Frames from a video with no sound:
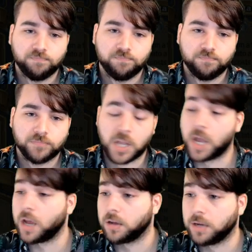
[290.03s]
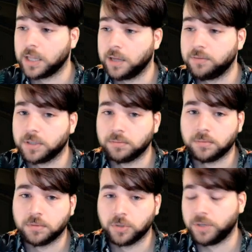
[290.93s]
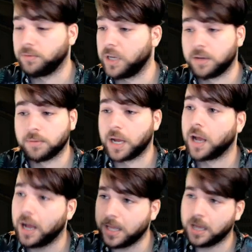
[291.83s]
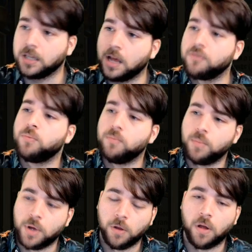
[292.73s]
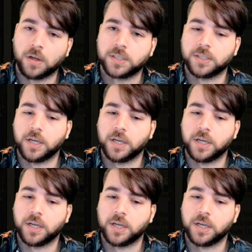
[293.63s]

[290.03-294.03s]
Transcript: Yeah, I love it. I love Murlocs.